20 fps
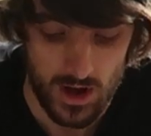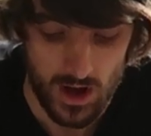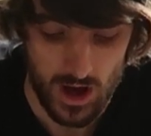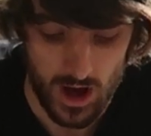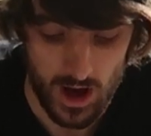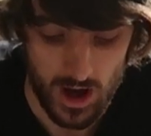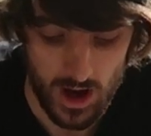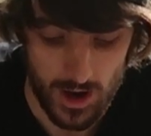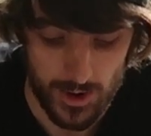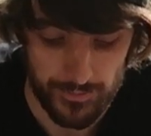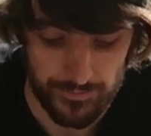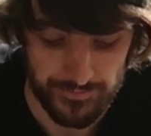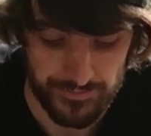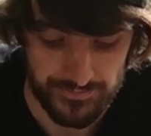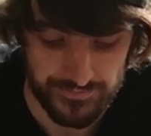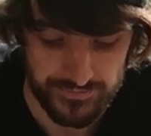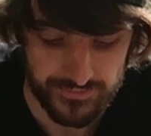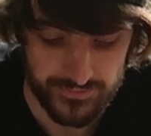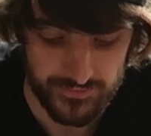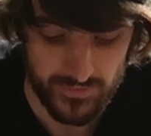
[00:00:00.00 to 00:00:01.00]

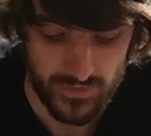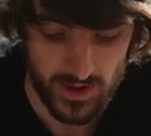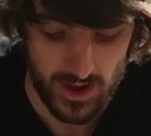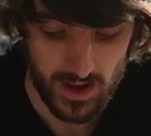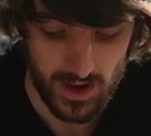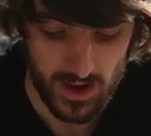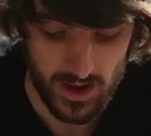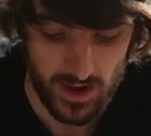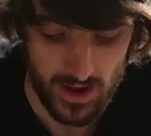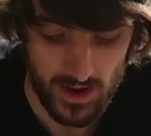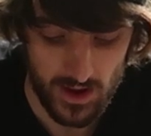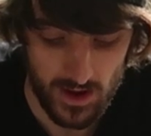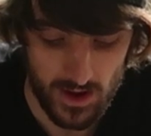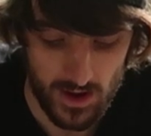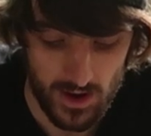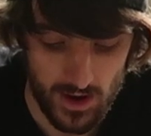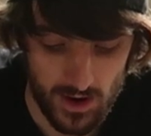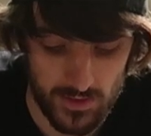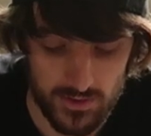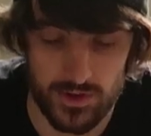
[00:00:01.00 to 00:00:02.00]

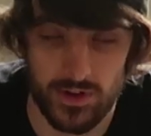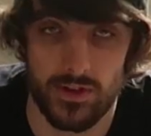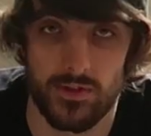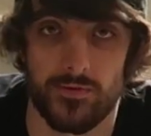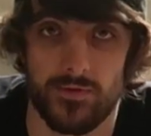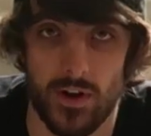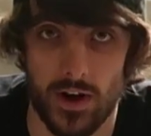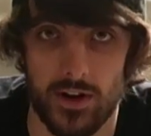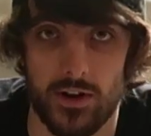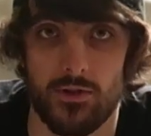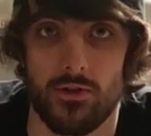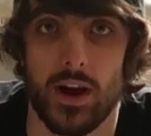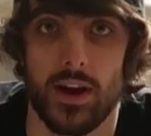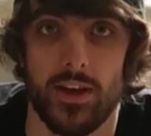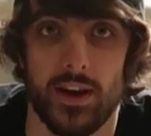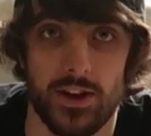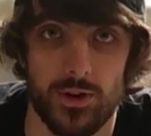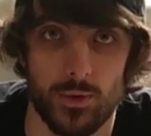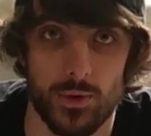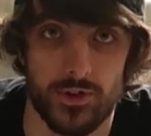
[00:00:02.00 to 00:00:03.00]
Obviously it's very rare
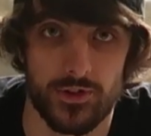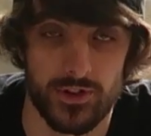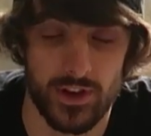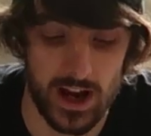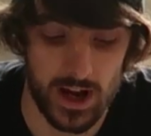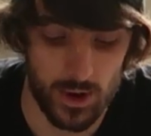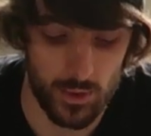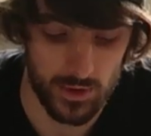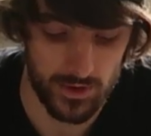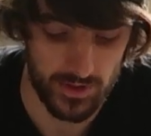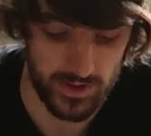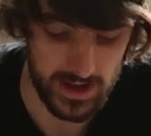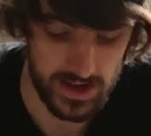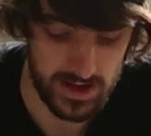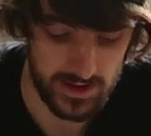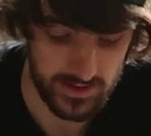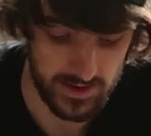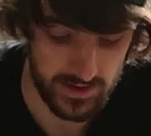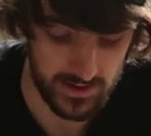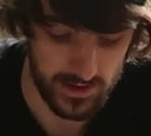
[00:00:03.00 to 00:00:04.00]
they do a sale on
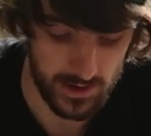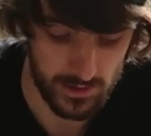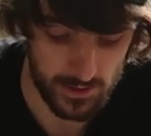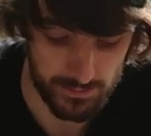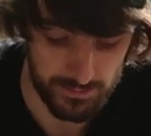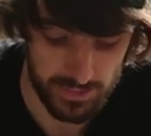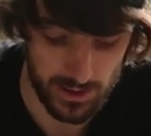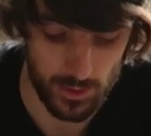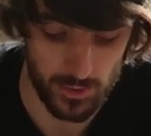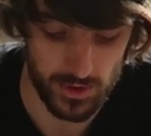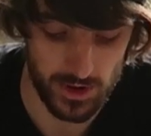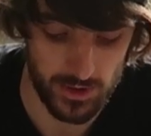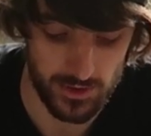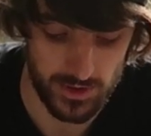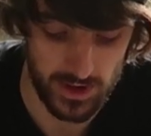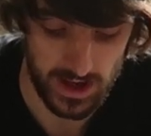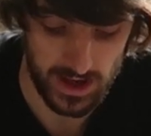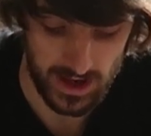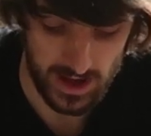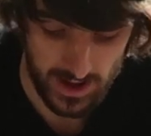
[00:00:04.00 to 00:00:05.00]
these. These are a built
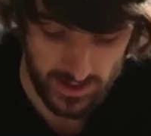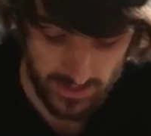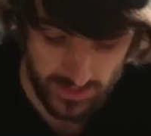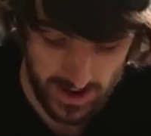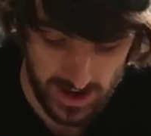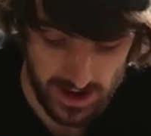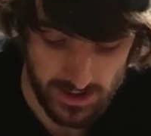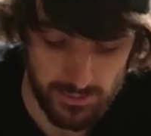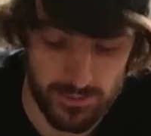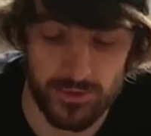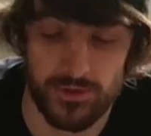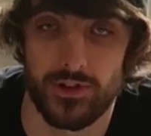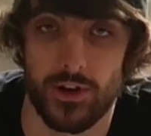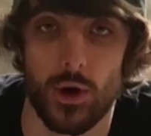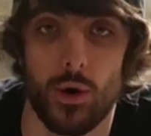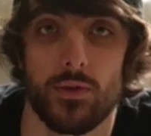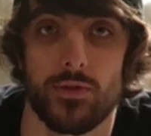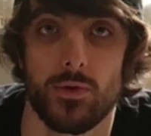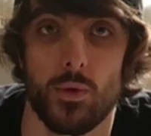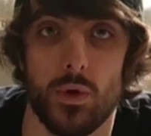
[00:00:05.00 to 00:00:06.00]
unit and they
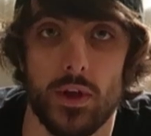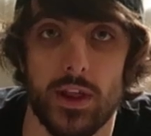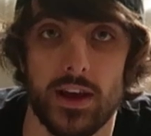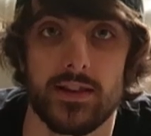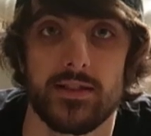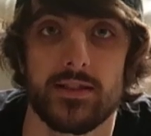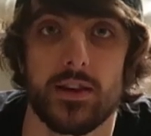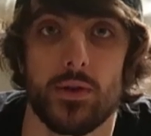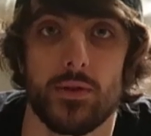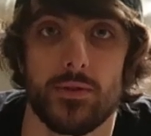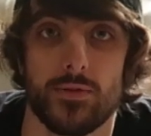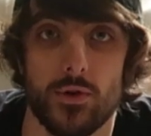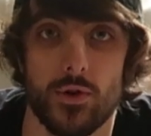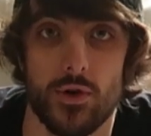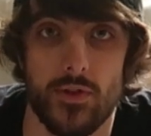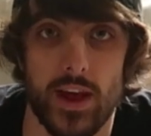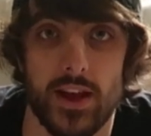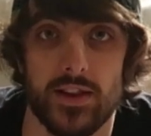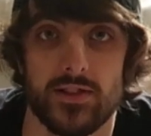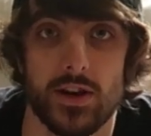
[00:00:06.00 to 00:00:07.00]
sell for what they sell for,
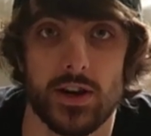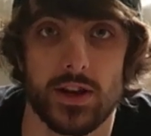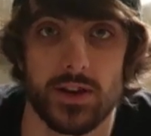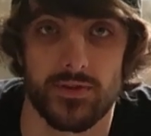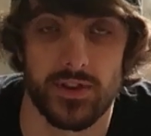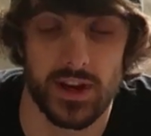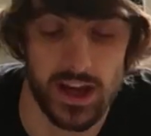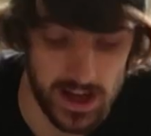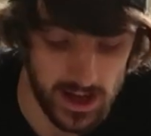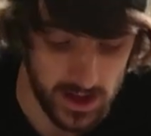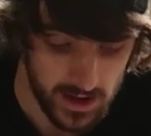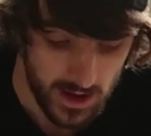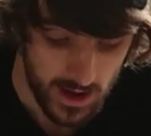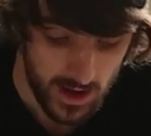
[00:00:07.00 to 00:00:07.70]
and that's kind of it.